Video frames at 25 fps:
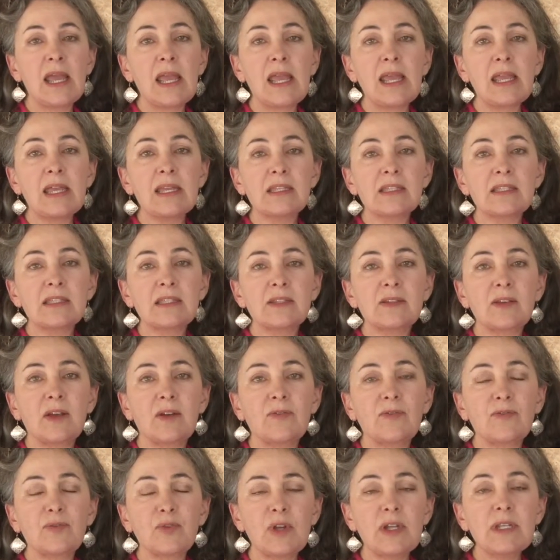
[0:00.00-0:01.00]
It's
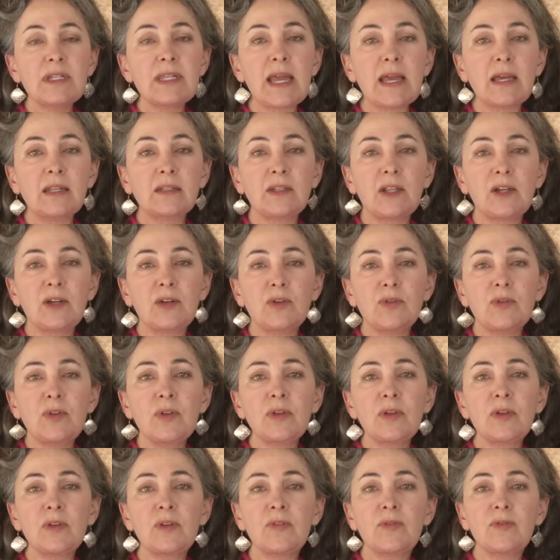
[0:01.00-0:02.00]
a free
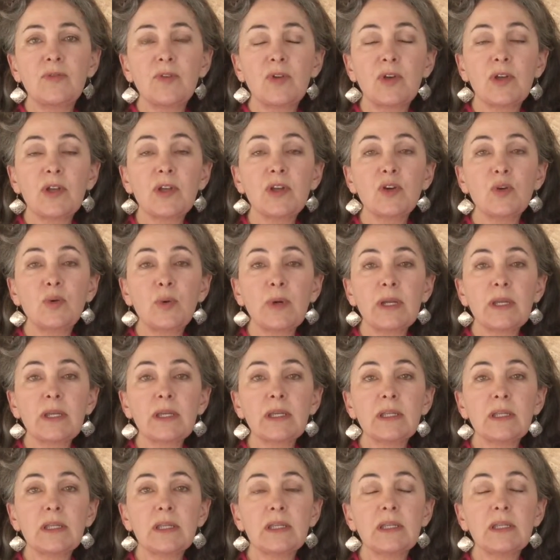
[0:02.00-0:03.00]
download, very
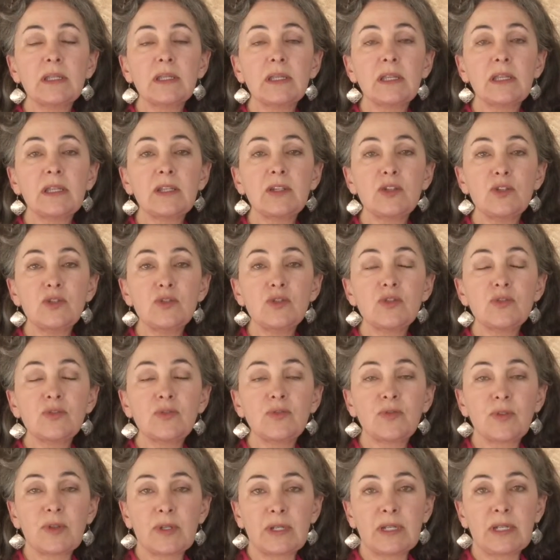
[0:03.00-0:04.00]
quick and
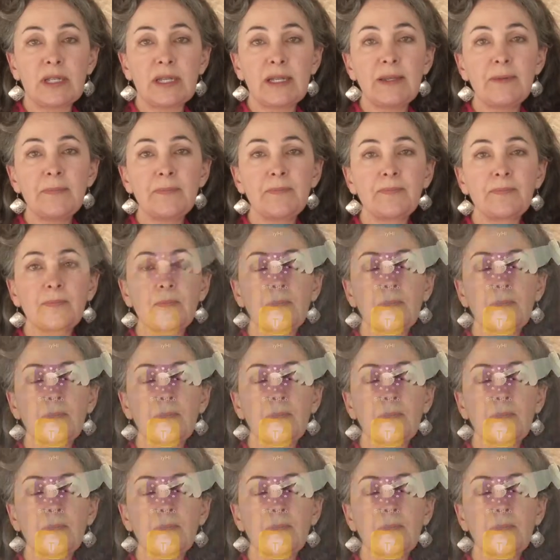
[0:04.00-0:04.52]
user-friendly.